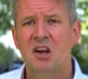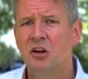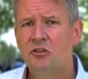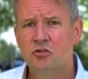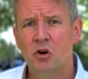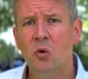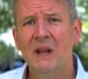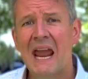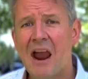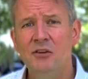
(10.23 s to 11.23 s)

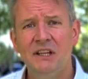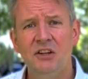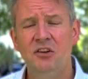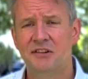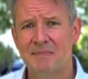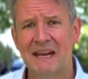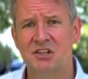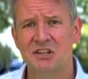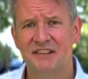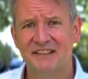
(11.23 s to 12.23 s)
controlling how you use
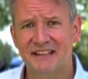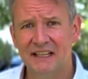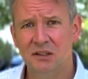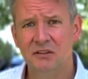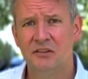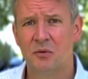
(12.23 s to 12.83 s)
manager skill